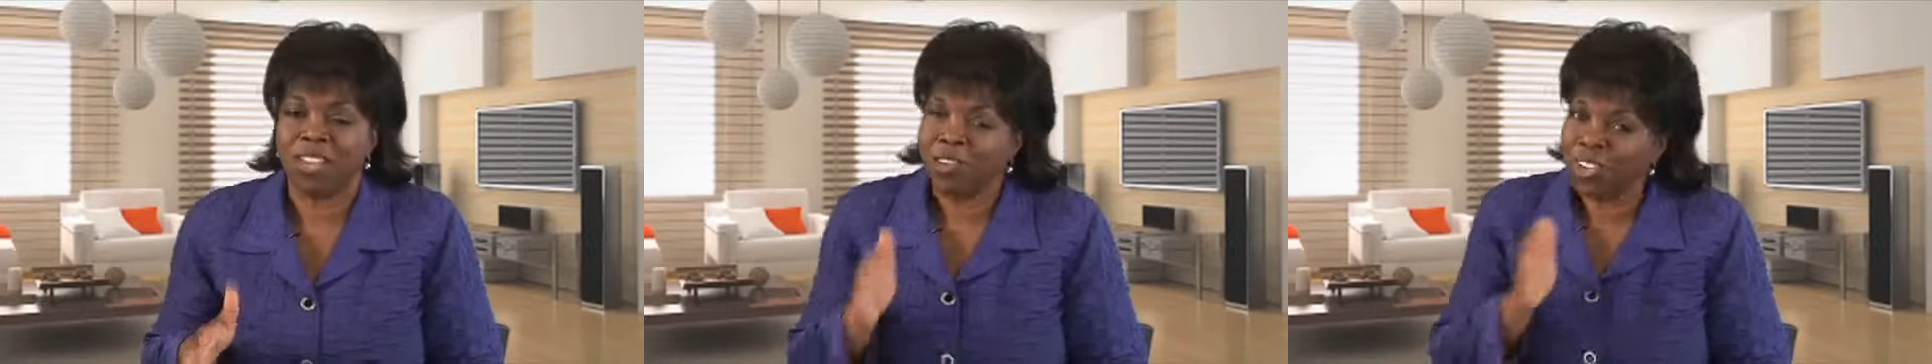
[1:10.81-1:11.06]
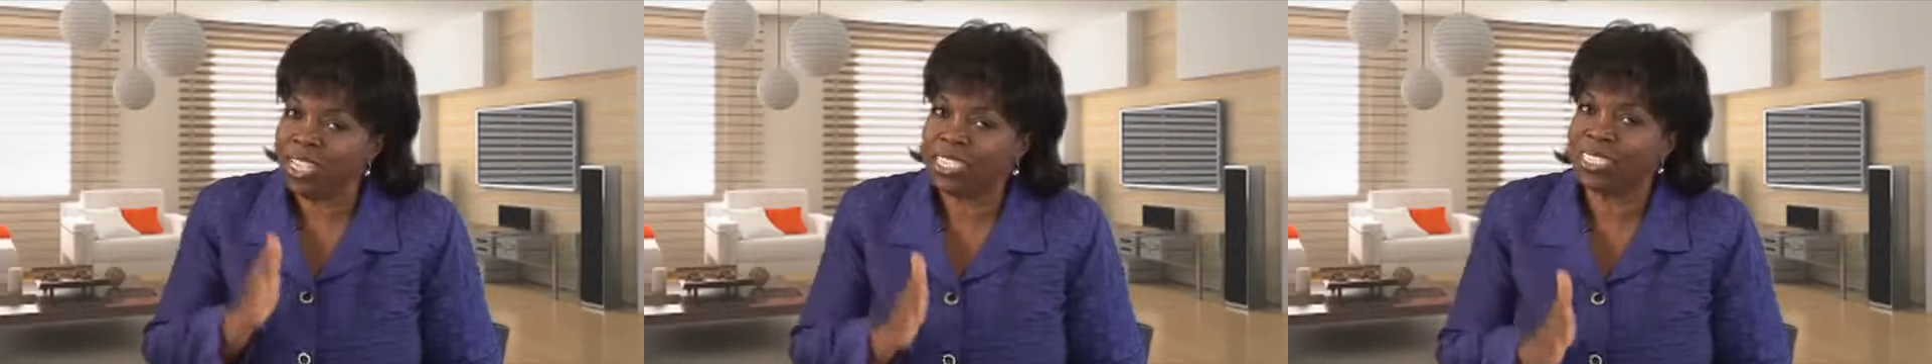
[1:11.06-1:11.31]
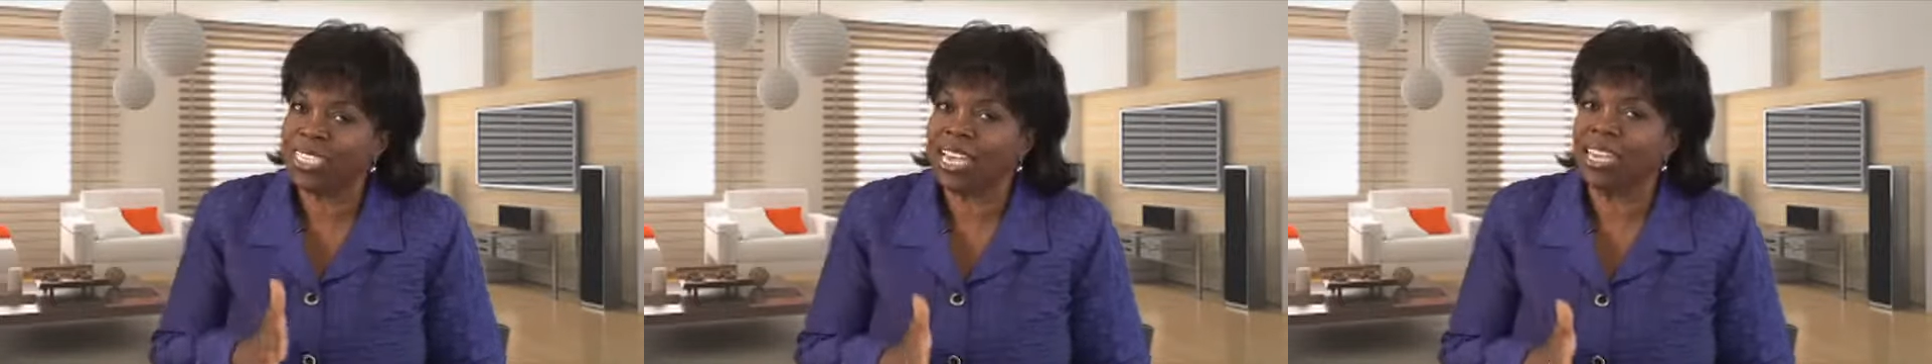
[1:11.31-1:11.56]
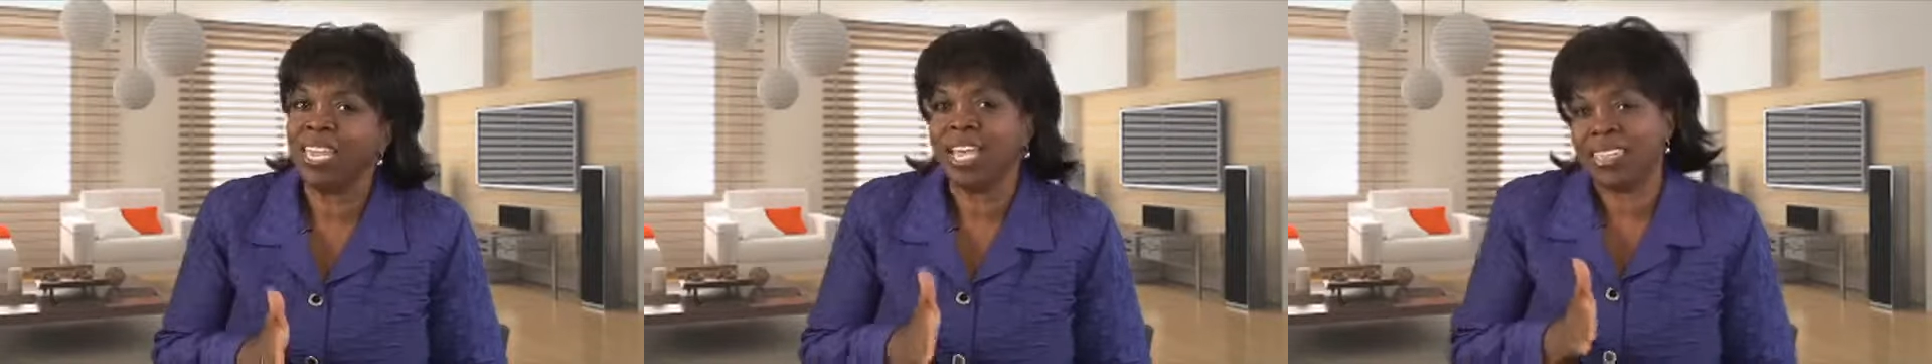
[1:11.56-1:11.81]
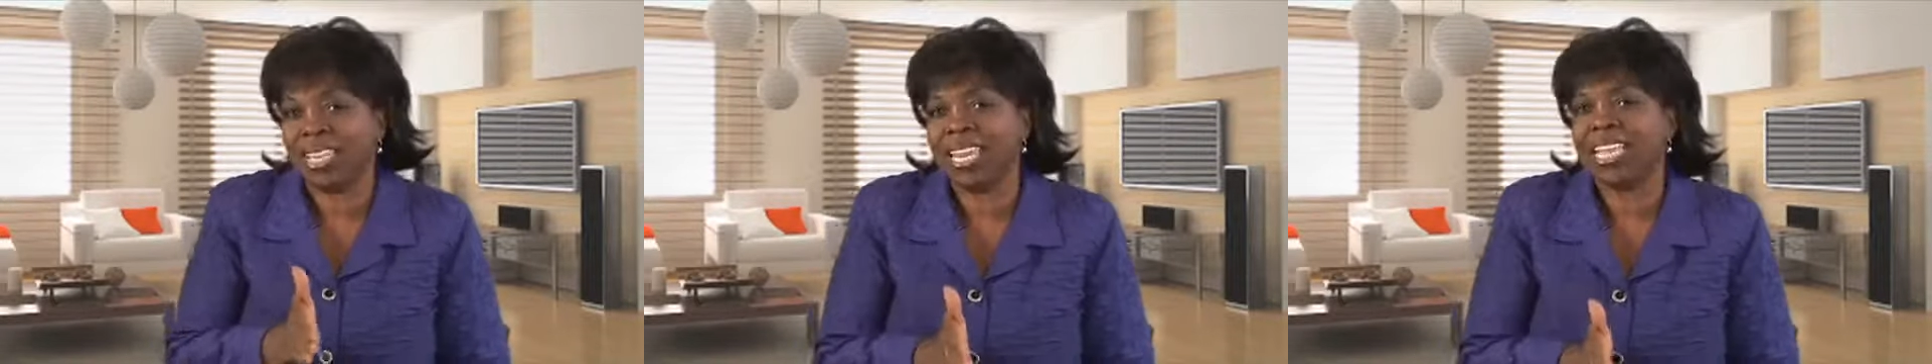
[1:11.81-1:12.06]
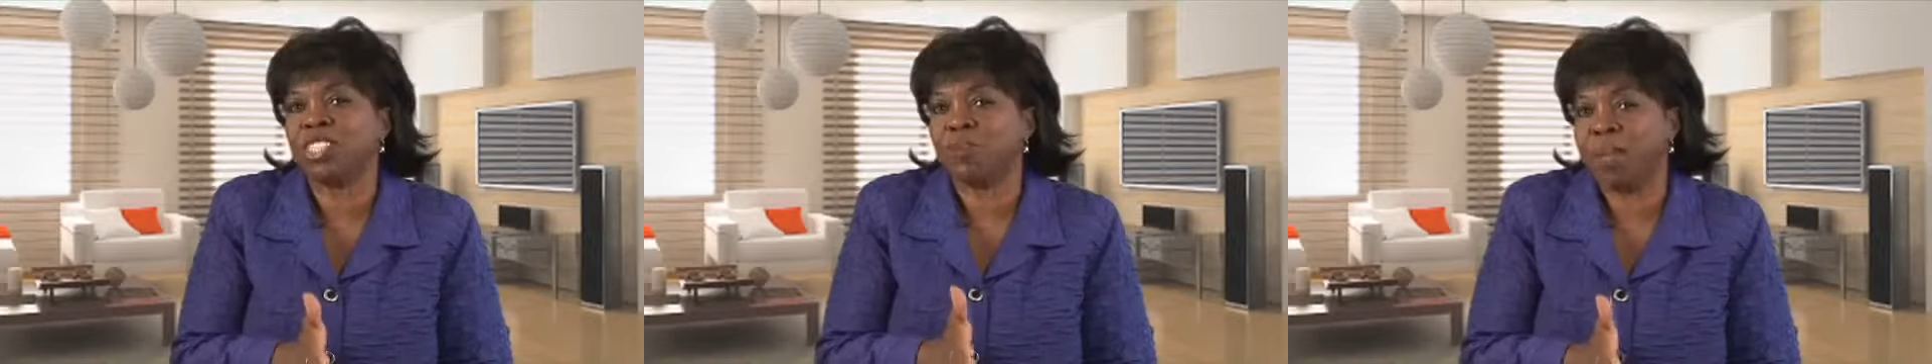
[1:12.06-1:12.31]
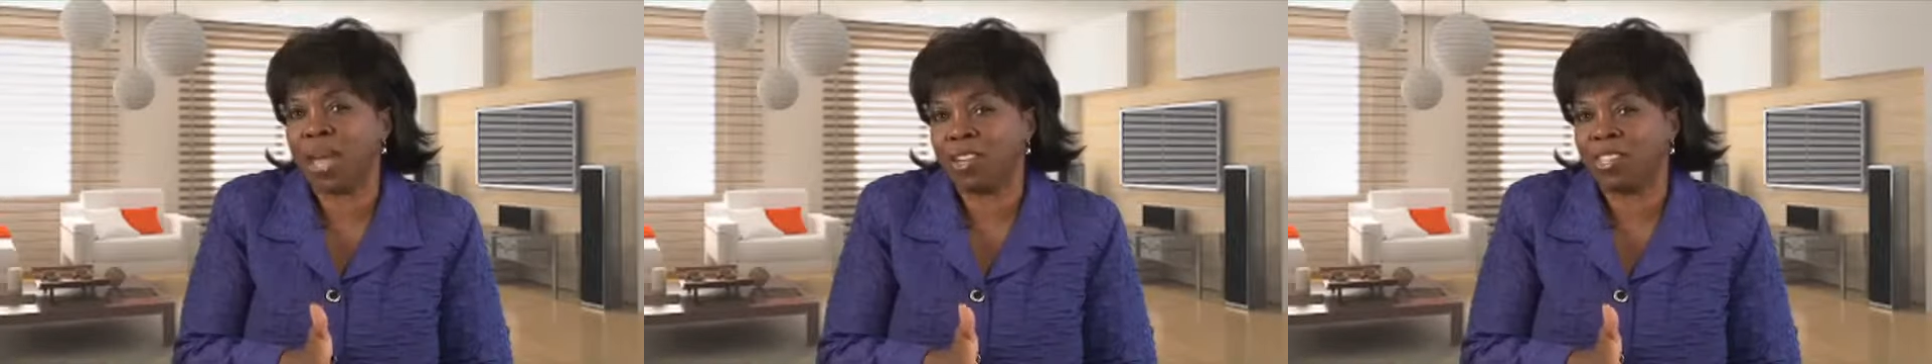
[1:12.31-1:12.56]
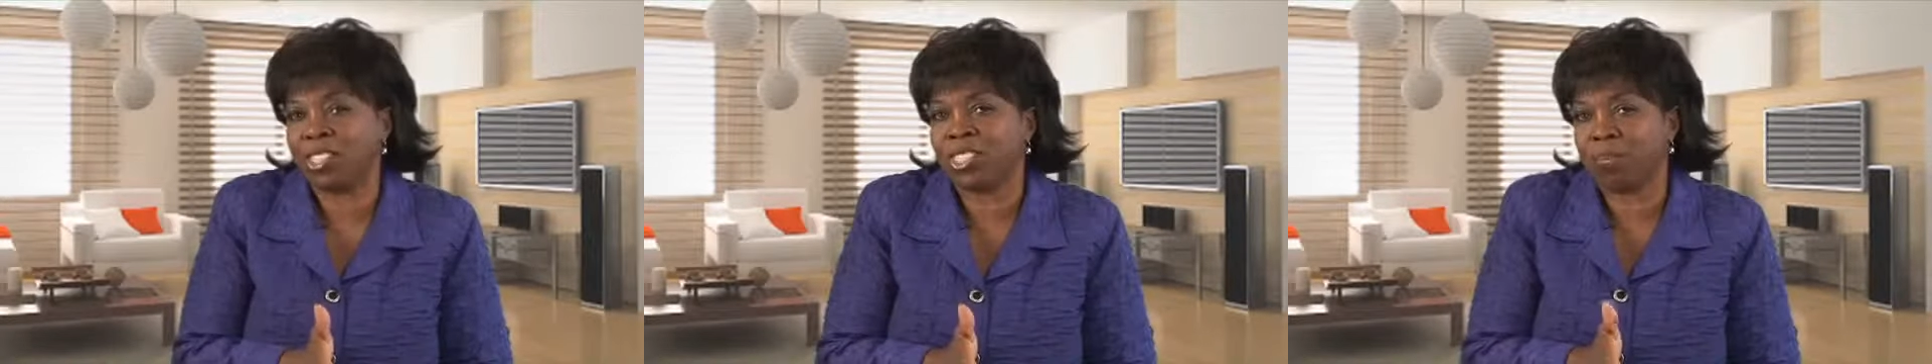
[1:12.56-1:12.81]
You need to delegate the lesser
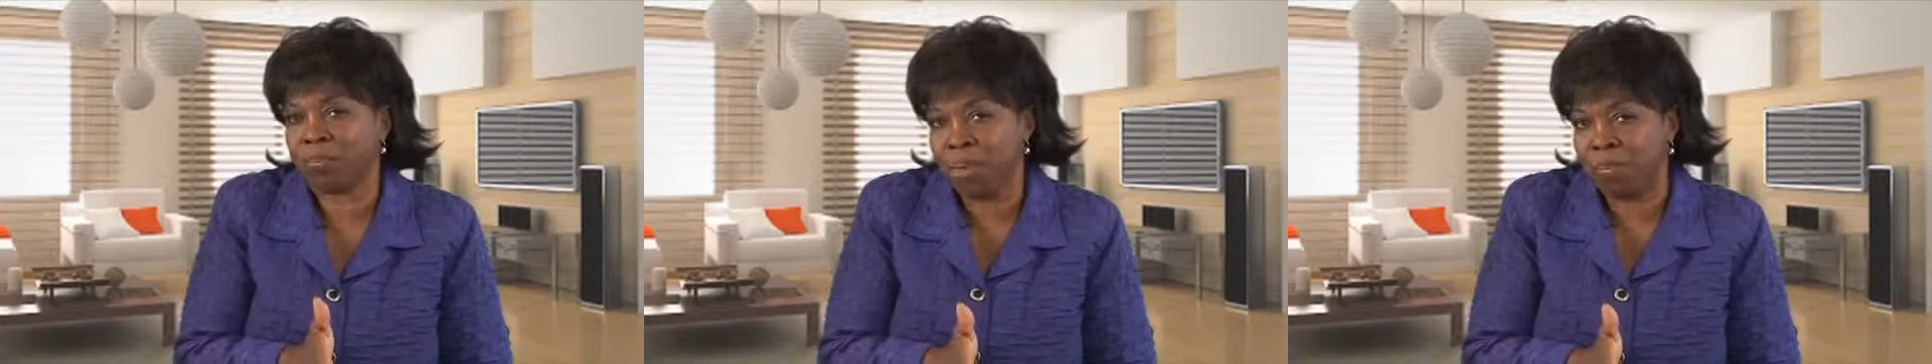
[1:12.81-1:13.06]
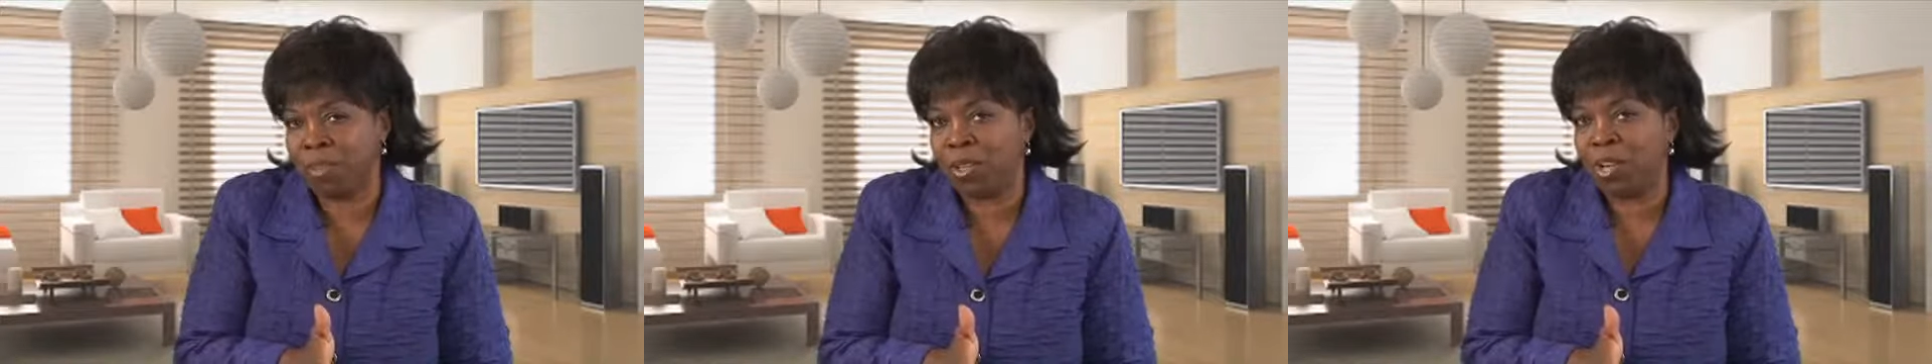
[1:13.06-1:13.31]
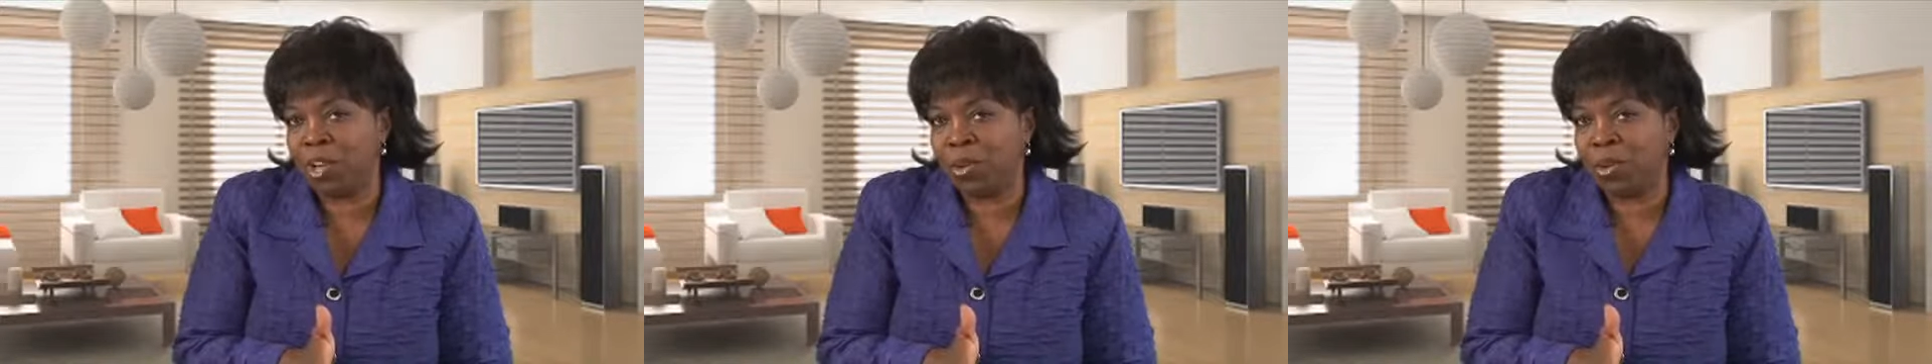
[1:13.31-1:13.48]
matters to some people